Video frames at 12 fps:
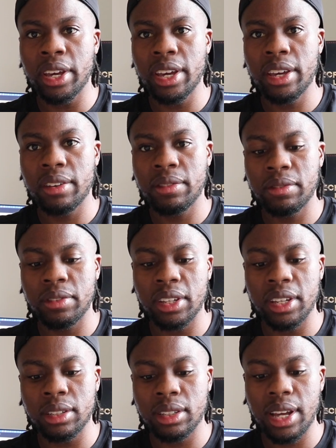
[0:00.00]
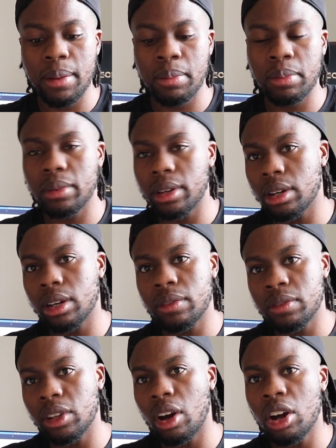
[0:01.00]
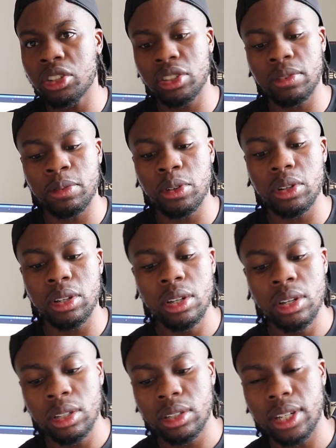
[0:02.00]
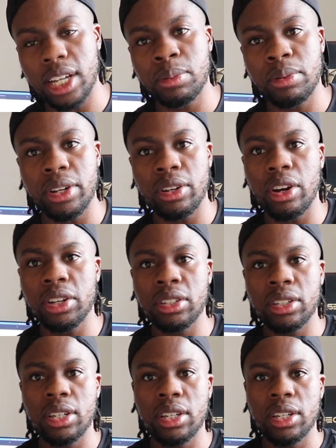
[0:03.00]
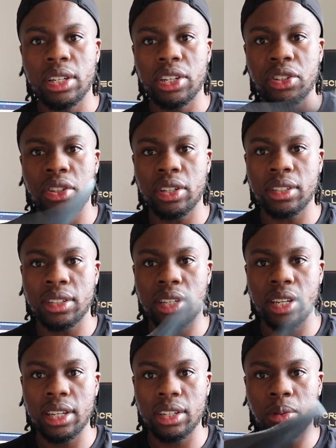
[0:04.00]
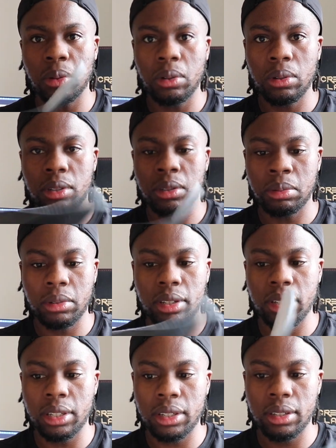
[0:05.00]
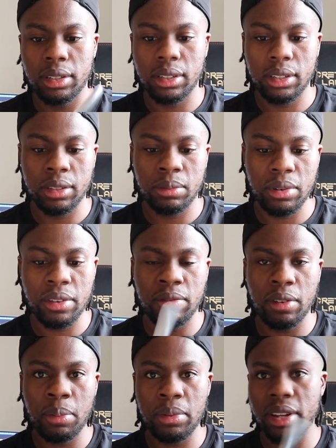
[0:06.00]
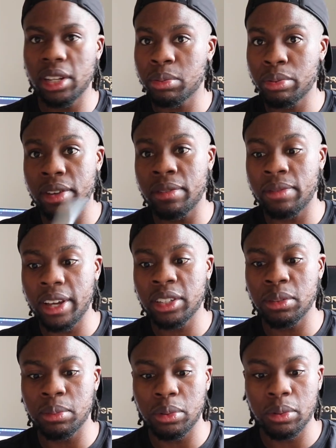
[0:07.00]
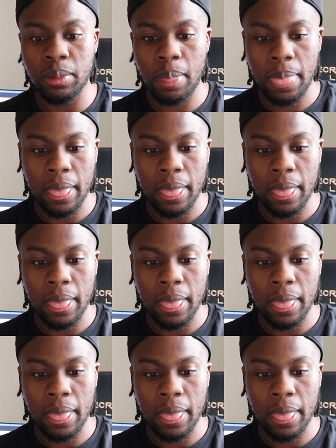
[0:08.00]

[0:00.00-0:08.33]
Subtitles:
here for the instep, for the arch of the foot. So that's pretty nice. As you can see as well, it's pretty floppy and it's pretty flexible.